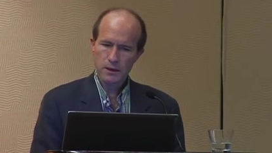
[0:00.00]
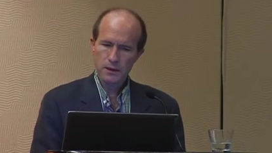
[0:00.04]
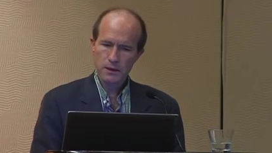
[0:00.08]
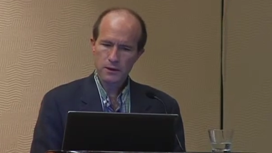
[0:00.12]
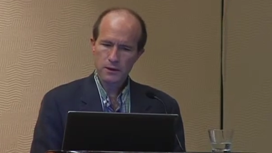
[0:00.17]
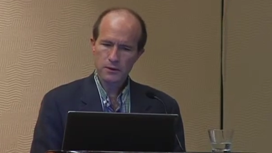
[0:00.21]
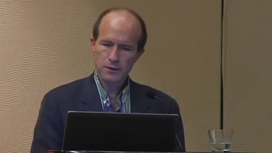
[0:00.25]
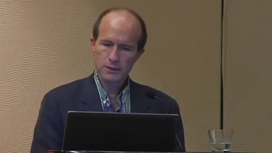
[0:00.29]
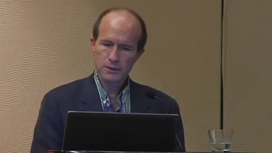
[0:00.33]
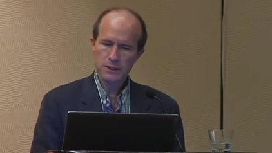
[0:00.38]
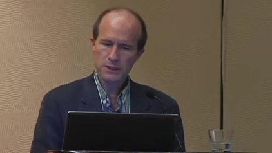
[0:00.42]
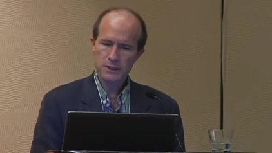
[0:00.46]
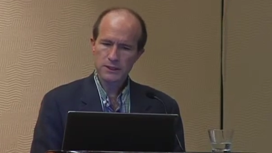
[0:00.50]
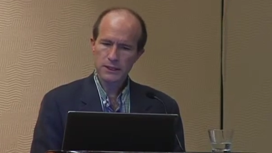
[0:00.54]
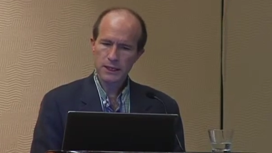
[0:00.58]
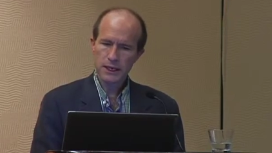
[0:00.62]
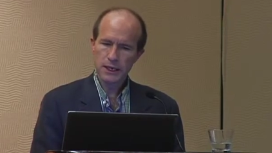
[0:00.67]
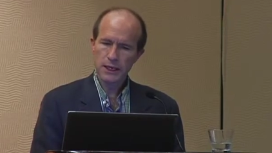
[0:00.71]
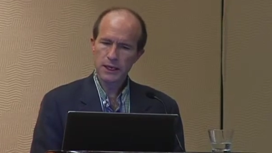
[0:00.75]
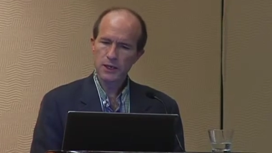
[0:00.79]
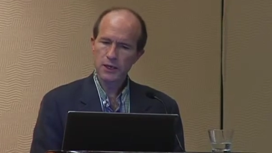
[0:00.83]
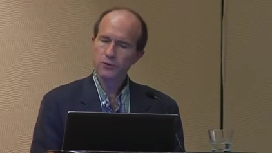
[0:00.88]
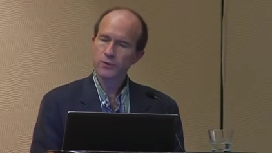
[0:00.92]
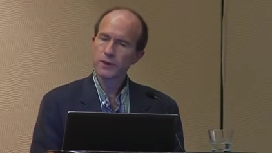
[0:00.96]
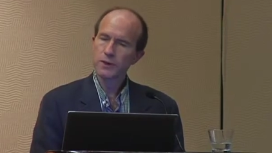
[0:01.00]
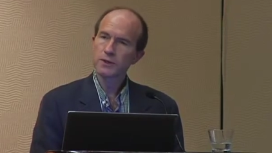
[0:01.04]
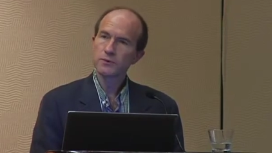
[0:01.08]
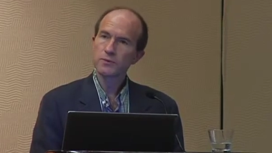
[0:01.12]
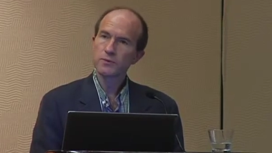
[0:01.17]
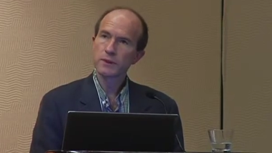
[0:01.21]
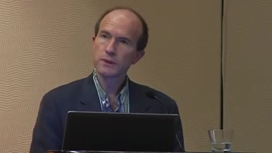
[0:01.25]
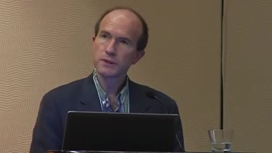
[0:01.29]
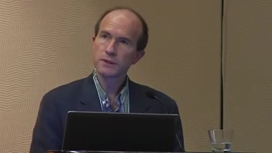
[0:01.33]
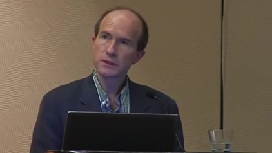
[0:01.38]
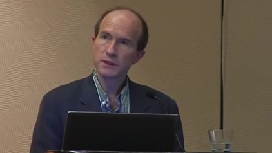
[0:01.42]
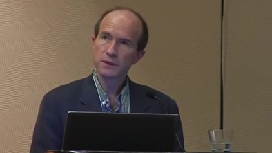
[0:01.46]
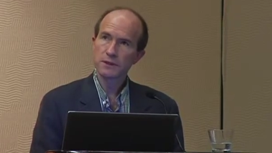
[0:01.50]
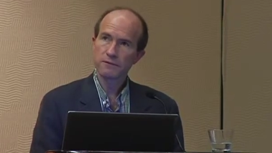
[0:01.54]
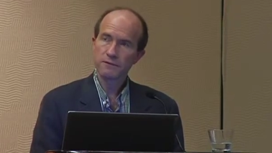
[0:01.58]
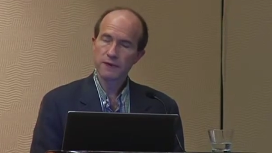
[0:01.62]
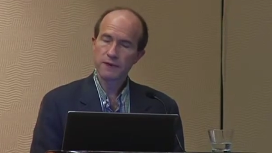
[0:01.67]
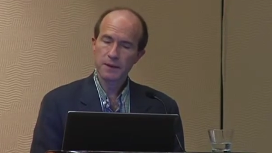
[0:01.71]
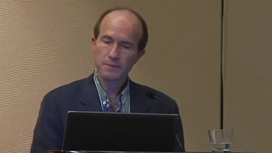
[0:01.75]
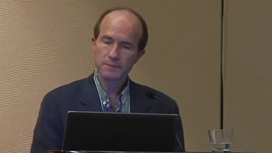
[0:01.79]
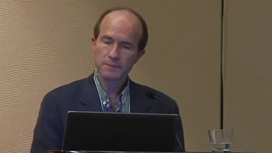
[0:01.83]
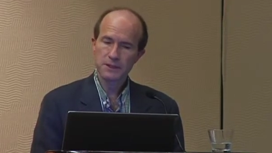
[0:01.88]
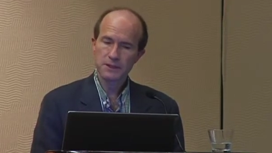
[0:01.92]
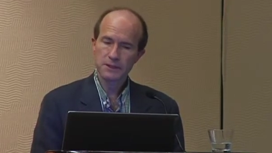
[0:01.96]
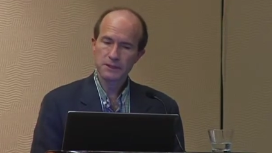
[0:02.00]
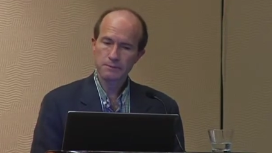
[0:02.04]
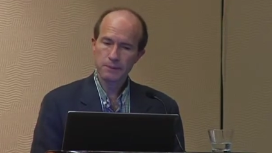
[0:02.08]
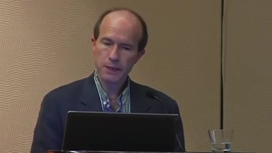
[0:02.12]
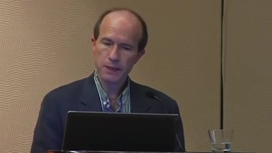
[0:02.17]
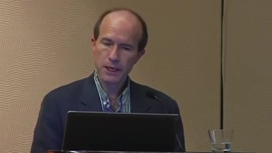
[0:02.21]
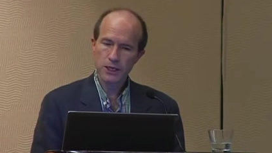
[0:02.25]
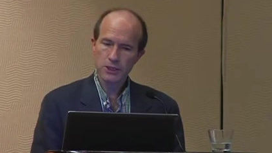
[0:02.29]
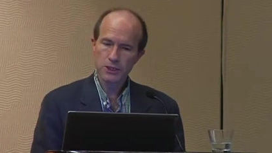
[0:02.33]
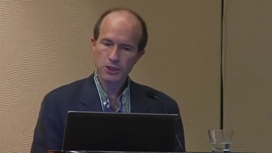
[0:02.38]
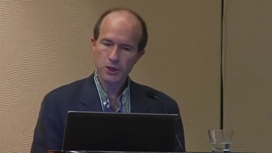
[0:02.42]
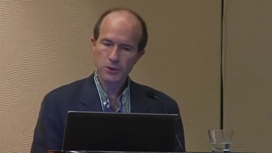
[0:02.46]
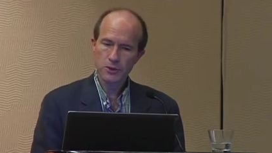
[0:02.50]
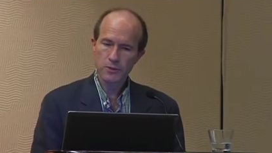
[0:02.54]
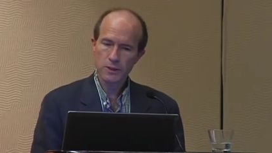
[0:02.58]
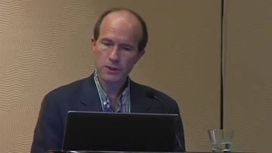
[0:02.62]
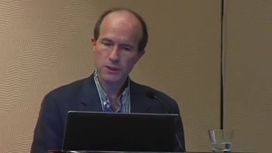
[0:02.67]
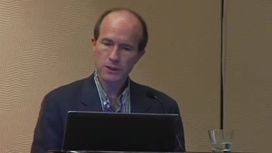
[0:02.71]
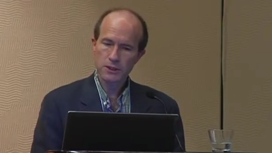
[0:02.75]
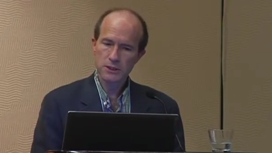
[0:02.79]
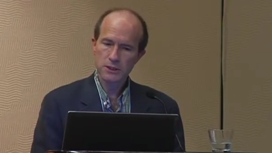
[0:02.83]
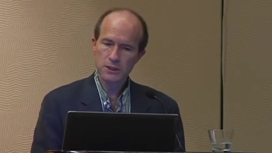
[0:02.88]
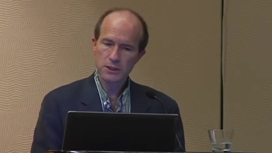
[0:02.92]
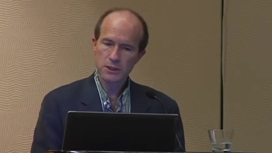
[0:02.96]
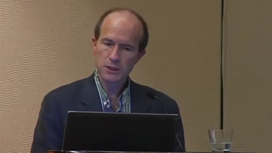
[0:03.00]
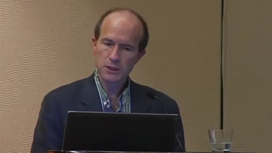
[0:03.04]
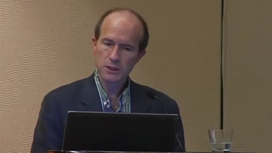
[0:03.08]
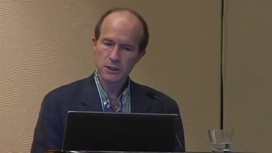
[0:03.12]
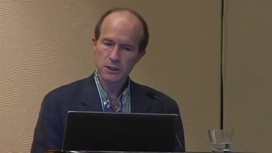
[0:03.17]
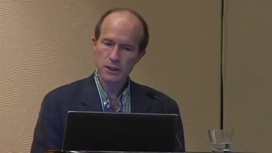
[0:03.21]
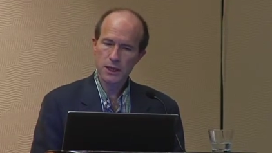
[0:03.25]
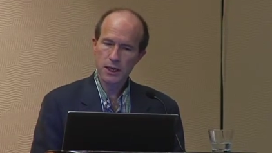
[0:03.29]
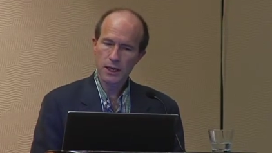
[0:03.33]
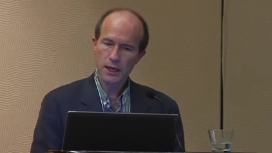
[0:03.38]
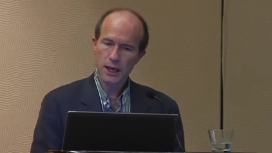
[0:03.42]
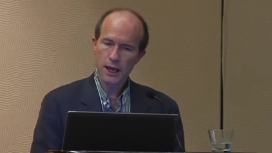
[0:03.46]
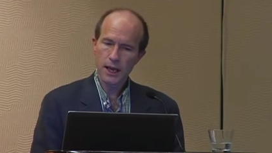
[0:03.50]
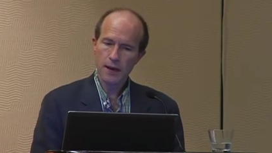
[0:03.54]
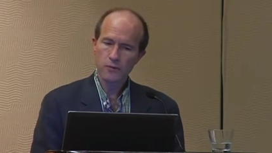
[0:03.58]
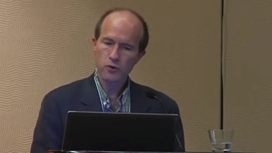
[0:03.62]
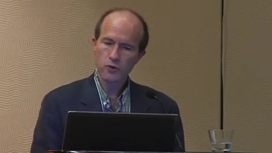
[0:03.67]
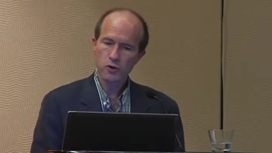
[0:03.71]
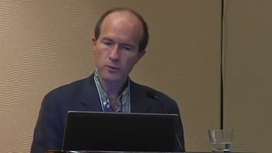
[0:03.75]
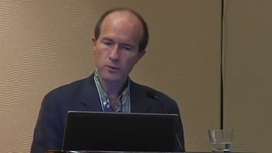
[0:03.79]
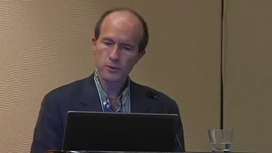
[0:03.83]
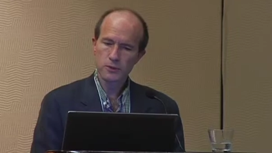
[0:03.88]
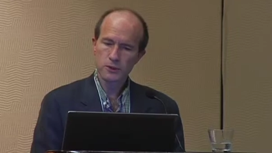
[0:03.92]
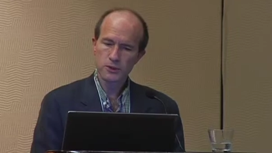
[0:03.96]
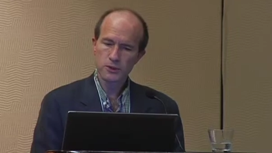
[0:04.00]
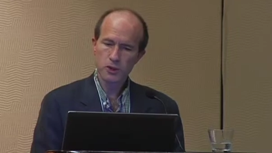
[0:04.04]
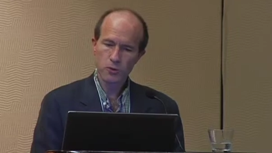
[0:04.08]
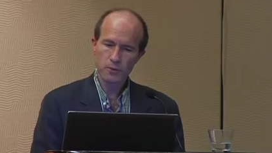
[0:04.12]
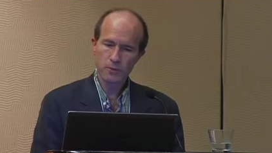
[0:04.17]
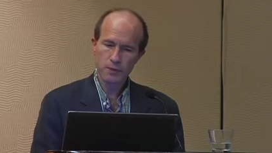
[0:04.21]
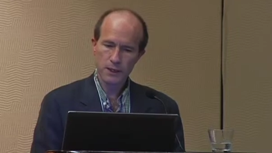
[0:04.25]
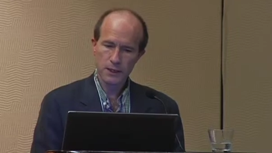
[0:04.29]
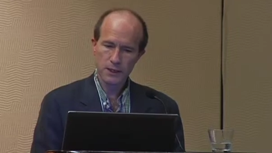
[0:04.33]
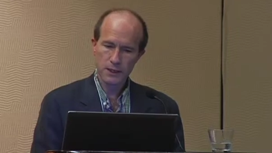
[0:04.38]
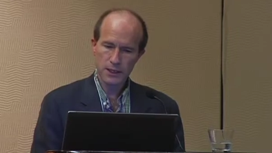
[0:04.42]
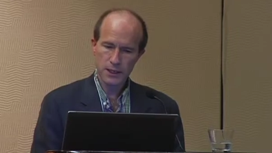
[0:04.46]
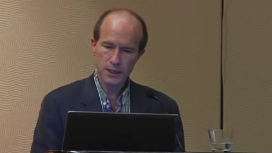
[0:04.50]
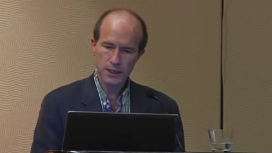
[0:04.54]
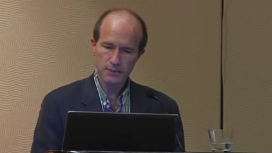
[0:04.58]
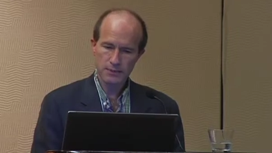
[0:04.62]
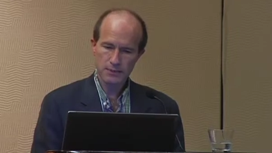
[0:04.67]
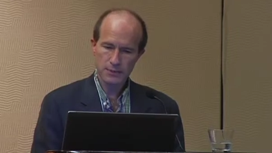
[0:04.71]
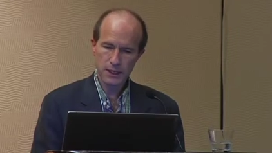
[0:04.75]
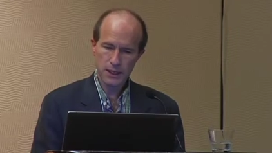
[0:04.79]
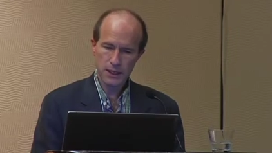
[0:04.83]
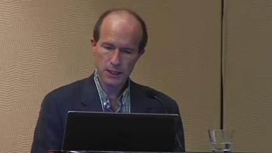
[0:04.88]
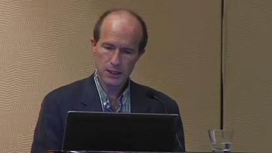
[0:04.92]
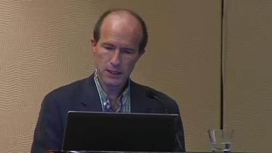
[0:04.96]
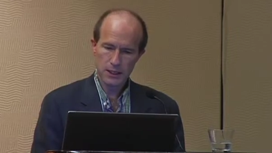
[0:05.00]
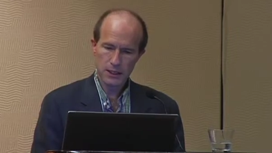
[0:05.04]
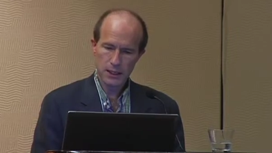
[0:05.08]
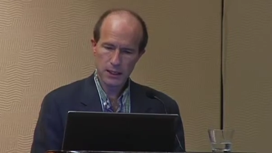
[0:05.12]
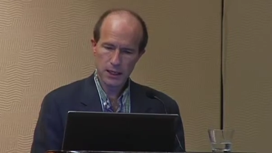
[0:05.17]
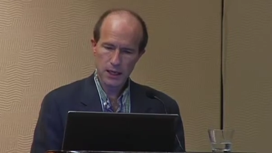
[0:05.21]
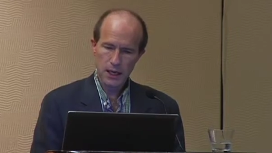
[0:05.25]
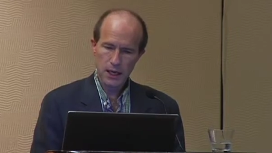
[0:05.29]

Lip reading: there's a slight increased risk of hip dysplasia, which is an abnormal sloping of the hip socket,